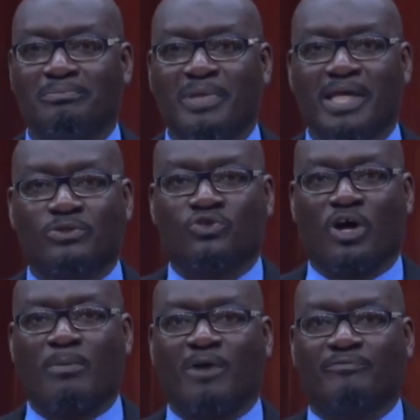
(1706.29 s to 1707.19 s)
begin to
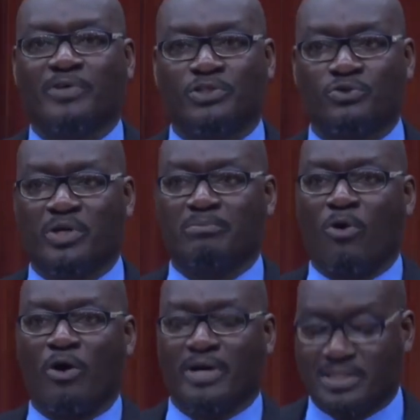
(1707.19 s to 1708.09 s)
talk about virtue and
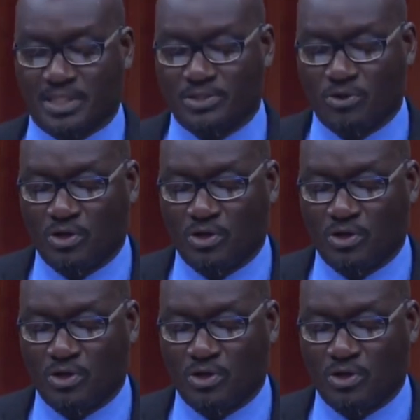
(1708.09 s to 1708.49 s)
morals and so